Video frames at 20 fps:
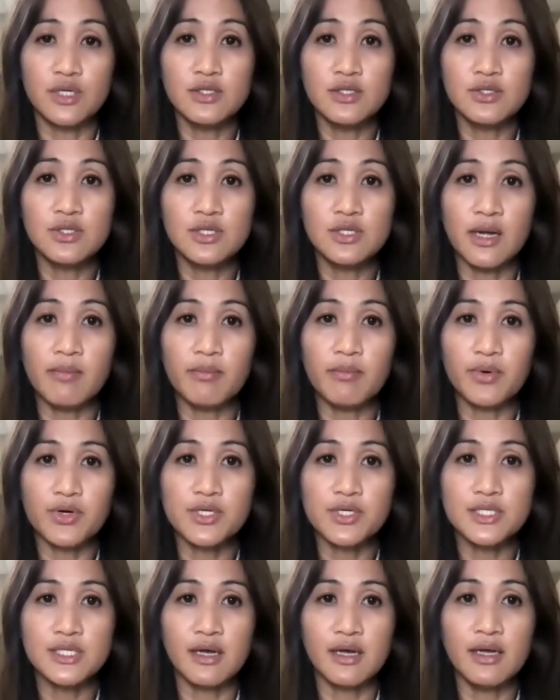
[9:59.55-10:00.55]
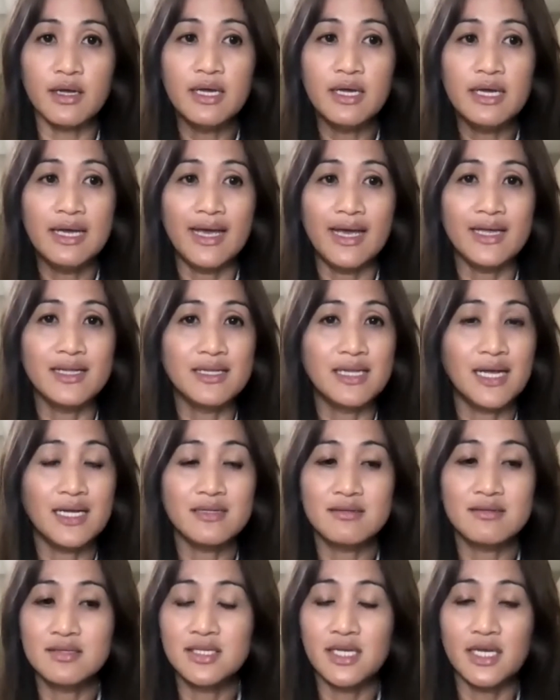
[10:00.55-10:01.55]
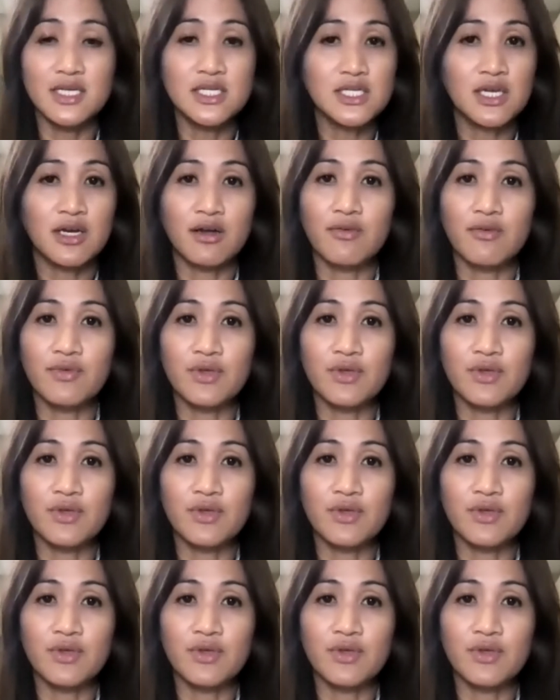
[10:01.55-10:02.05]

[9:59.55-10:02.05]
into that bursa. and that takes care of